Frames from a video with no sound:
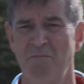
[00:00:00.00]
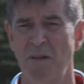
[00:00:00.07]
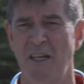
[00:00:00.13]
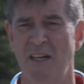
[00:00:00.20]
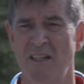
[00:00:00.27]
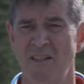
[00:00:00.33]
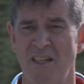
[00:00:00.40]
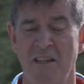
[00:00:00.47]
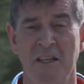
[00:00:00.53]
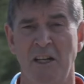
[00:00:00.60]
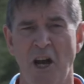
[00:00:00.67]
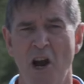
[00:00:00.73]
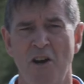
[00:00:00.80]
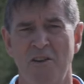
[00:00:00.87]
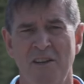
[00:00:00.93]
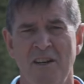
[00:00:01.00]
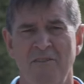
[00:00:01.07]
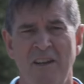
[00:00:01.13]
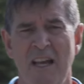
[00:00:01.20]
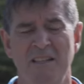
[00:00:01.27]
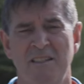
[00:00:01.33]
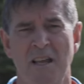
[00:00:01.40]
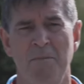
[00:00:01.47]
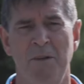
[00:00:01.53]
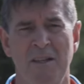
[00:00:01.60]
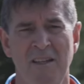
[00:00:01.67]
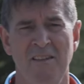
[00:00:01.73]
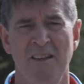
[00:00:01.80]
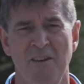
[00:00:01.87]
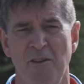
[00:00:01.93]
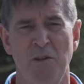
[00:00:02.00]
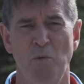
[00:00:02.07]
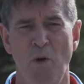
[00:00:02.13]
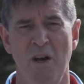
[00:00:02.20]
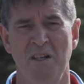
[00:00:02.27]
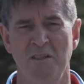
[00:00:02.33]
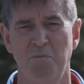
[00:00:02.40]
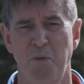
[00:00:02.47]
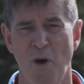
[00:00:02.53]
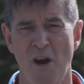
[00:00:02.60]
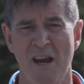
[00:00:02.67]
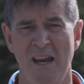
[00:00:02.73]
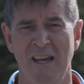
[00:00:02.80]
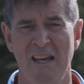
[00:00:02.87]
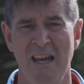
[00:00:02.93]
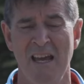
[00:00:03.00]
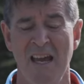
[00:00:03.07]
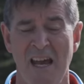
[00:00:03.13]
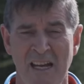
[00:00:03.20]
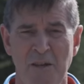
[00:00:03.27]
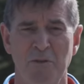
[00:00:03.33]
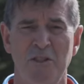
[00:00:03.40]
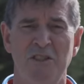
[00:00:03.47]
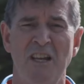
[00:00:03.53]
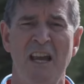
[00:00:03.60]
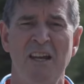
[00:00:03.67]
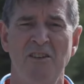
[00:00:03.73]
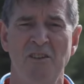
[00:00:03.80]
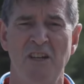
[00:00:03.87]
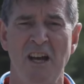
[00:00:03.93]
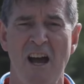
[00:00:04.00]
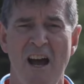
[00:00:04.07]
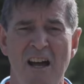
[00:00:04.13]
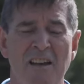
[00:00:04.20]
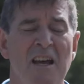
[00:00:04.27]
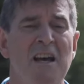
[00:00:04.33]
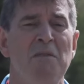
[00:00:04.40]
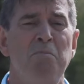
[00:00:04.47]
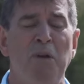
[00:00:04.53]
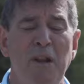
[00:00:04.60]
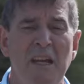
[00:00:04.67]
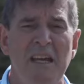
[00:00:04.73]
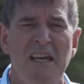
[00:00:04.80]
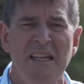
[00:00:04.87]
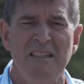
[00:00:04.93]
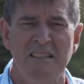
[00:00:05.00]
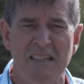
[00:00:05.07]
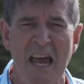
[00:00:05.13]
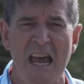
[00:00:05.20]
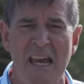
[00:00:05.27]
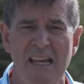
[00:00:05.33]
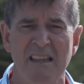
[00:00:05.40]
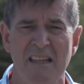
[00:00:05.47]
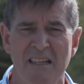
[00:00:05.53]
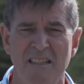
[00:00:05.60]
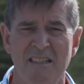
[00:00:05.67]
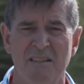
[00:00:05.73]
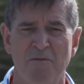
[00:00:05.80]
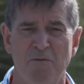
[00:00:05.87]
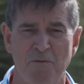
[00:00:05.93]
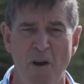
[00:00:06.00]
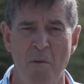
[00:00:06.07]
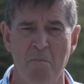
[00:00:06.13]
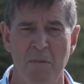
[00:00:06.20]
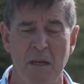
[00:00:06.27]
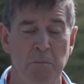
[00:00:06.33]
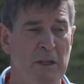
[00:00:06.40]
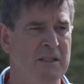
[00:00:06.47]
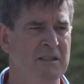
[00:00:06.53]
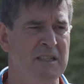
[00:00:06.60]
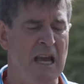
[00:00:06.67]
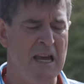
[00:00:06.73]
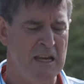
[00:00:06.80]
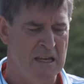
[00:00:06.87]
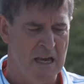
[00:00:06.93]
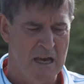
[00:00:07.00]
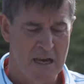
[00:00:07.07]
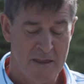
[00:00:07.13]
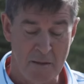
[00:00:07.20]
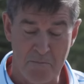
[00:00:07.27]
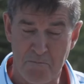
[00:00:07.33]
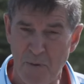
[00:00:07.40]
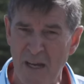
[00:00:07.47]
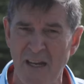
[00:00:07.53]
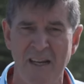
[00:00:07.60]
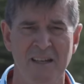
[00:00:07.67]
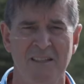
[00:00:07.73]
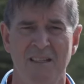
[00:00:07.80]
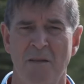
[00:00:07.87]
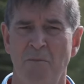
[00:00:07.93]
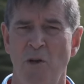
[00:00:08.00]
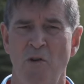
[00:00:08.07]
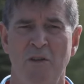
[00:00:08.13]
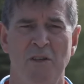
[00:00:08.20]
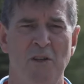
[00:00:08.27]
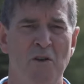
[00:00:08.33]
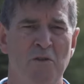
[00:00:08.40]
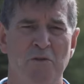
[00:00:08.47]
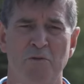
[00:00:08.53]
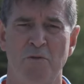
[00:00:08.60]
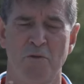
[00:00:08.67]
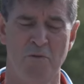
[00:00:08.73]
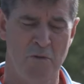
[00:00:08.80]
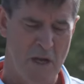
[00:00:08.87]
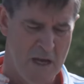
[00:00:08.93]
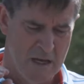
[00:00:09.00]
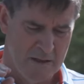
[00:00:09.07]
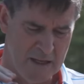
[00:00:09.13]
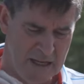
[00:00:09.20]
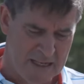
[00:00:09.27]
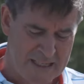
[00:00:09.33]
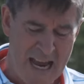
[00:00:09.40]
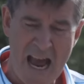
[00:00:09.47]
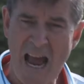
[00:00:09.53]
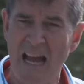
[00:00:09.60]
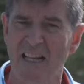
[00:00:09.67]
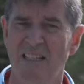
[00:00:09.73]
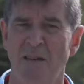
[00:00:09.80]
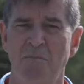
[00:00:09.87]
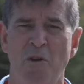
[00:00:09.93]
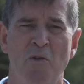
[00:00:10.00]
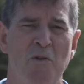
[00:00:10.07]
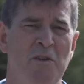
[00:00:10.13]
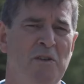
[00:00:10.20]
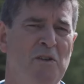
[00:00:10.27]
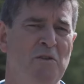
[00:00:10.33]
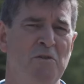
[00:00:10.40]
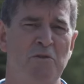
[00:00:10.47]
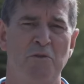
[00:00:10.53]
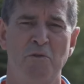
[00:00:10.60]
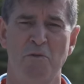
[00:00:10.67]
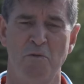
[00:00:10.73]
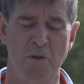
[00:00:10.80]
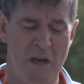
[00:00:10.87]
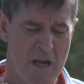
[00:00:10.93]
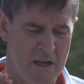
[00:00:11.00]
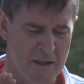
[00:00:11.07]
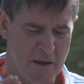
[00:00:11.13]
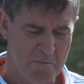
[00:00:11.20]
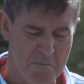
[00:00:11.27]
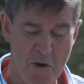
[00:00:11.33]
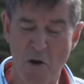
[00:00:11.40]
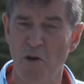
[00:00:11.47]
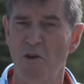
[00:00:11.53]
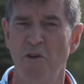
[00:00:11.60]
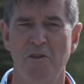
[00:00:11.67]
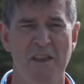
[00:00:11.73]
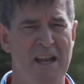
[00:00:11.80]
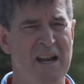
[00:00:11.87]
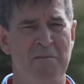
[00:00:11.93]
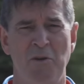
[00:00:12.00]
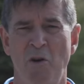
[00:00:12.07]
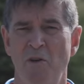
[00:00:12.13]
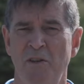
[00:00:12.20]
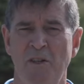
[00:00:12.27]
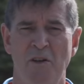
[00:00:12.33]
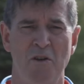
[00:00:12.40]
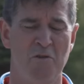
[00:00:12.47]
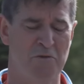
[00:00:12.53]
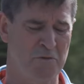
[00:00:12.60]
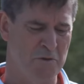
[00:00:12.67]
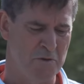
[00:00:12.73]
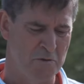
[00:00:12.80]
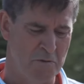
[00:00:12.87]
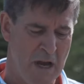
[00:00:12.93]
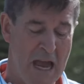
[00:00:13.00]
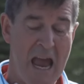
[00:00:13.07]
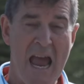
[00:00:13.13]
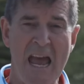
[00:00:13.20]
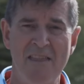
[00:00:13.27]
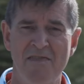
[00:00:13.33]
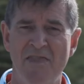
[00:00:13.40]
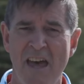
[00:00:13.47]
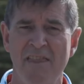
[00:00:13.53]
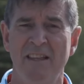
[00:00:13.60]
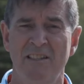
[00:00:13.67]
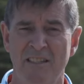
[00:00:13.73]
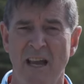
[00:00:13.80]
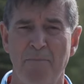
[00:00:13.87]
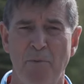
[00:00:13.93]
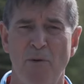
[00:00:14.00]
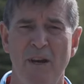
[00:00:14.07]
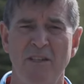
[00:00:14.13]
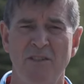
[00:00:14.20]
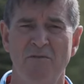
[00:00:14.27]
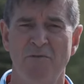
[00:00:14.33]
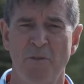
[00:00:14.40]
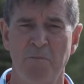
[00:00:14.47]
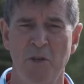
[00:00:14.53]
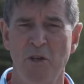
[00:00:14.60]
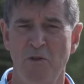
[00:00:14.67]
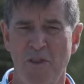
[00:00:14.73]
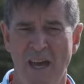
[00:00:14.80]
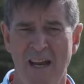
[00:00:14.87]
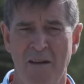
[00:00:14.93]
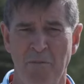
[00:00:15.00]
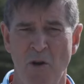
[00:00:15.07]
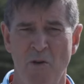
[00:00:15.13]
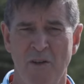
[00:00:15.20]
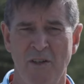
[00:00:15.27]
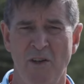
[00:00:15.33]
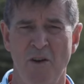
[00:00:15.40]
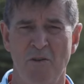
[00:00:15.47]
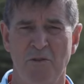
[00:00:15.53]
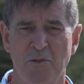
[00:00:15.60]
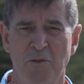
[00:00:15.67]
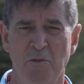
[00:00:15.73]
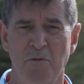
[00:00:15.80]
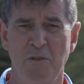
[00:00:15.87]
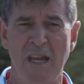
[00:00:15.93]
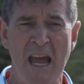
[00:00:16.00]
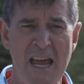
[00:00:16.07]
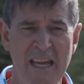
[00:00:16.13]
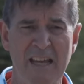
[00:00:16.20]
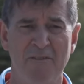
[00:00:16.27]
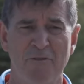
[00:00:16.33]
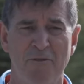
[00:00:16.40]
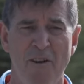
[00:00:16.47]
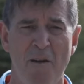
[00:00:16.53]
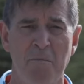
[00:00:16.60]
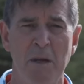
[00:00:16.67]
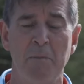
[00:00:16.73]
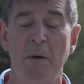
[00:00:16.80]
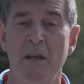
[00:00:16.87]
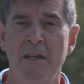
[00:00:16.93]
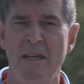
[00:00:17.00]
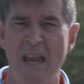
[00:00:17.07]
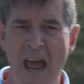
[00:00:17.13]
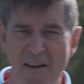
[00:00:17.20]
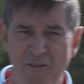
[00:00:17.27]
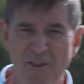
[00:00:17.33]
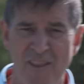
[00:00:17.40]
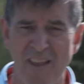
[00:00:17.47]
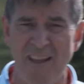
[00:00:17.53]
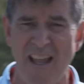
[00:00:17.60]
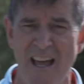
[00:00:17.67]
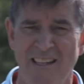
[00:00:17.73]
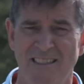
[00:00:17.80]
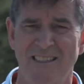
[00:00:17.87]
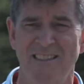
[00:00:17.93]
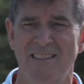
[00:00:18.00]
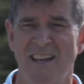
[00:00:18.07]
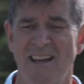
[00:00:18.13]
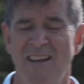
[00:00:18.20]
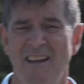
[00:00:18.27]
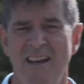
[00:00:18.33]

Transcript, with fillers: because in the Garden of Gethsemane, there he was praying and he was saying to God, please take this from me. Please take the beatings I'm going to go through, the attacks I'm going to go through, the murder that I'm going to go through, and then the separation from you that I'm going to go through. Take it from me. But nevertheless, he said,